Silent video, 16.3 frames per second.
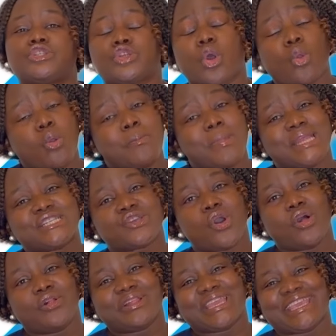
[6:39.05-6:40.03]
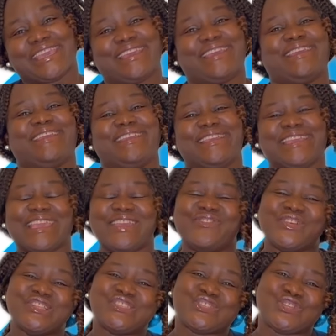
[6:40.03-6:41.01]
Document all care
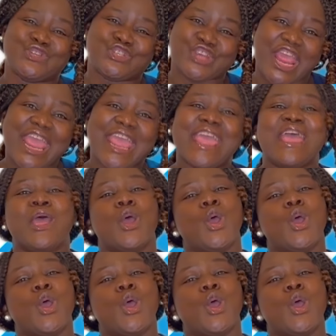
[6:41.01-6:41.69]
given to J.